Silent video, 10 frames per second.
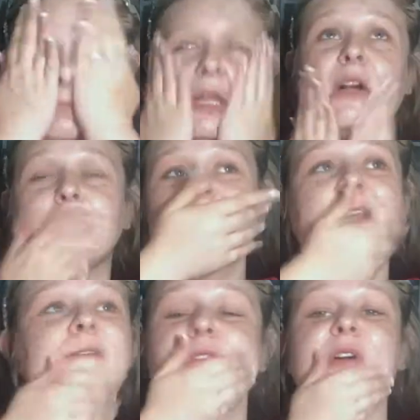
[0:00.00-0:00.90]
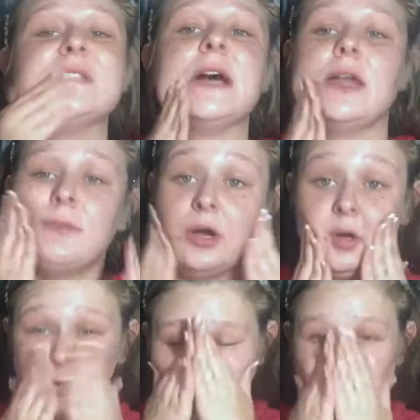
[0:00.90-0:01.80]
I work full-time
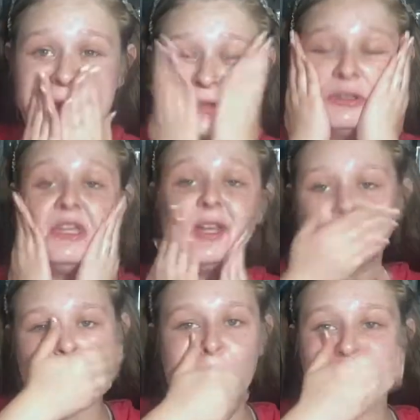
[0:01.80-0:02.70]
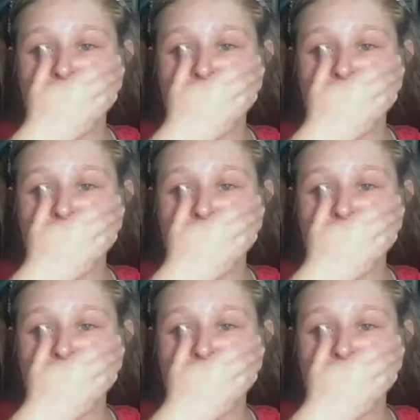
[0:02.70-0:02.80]
only on the weekends,